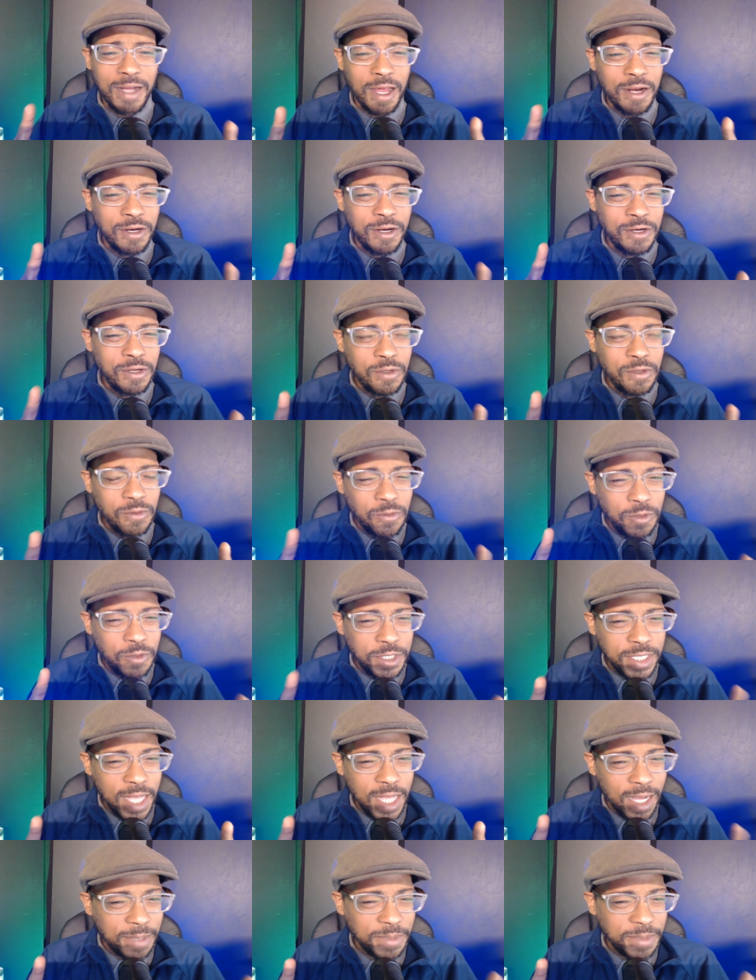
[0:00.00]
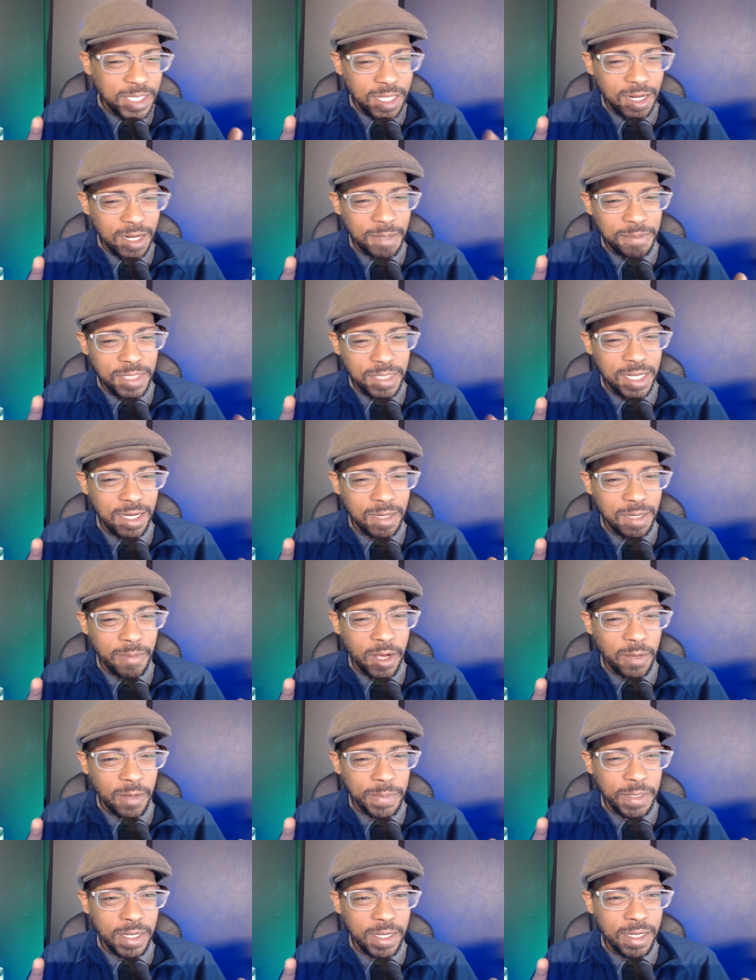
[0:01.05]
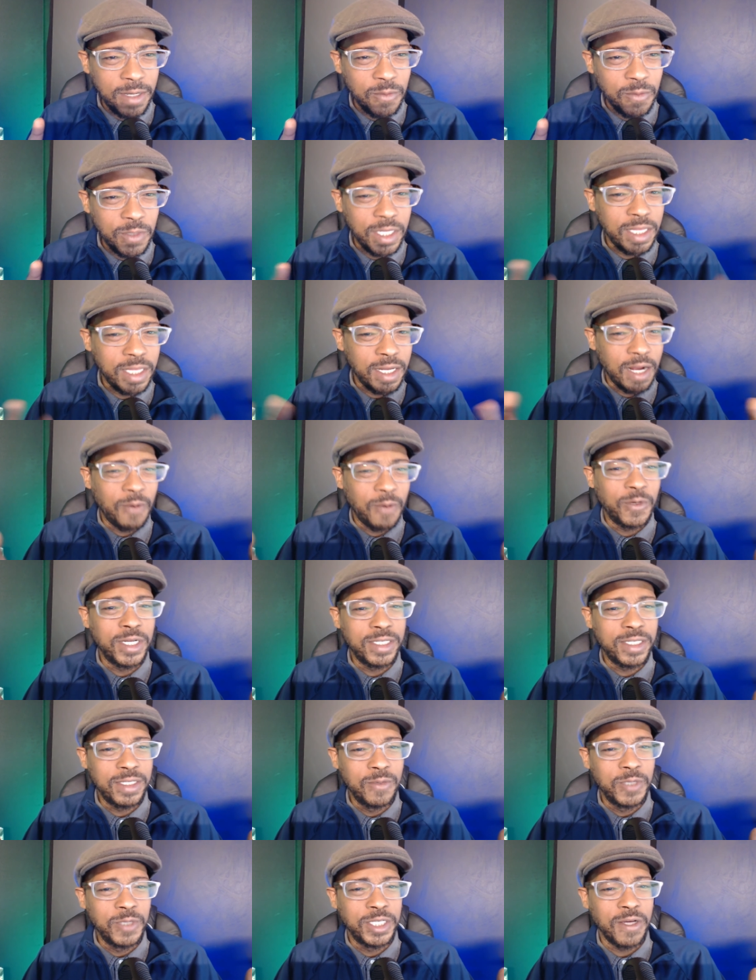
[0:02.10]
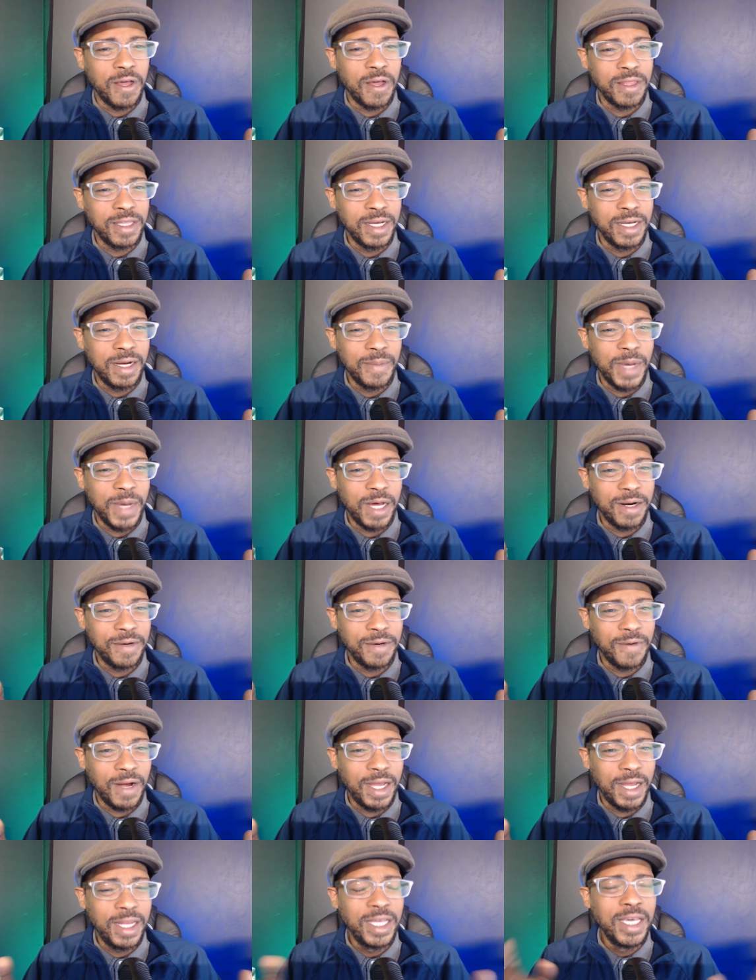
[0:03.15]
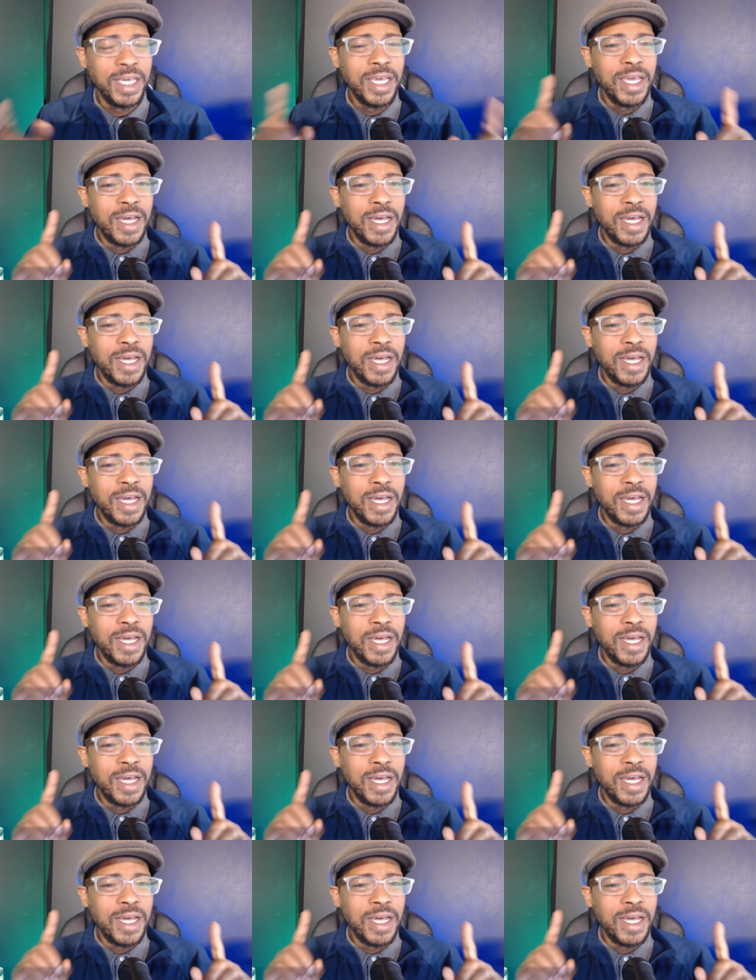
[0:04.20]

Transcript: a, a, new segment that I'm thinking about playing with, and I want to see what y'all think about it.